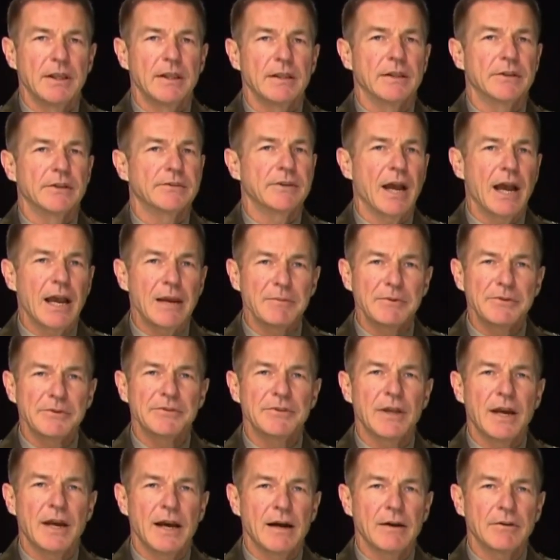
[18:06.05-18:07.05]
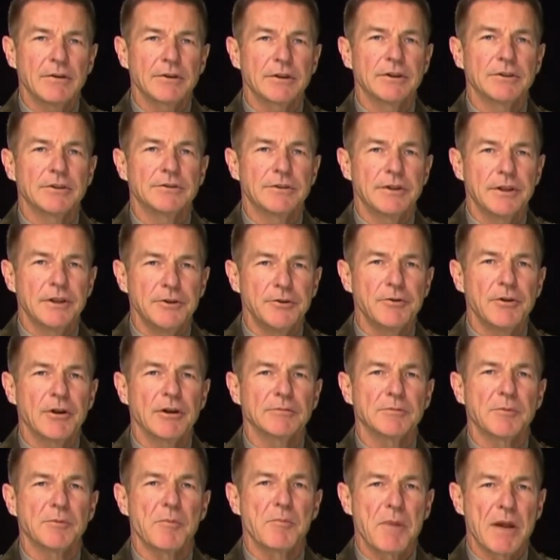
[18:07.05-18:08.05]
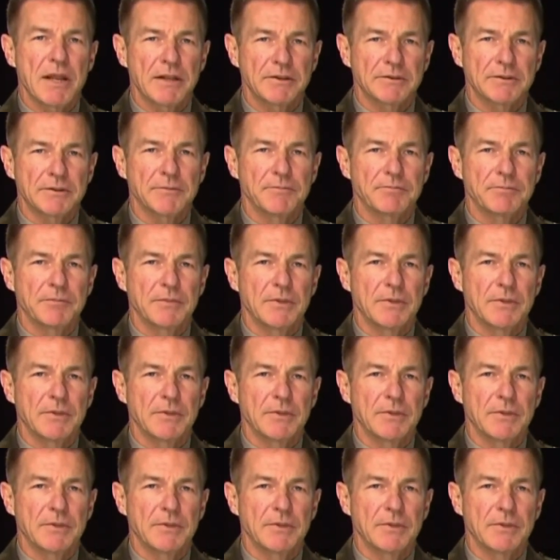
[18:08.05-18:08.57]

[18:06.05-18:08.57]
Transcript: The time is now to continue our momentum.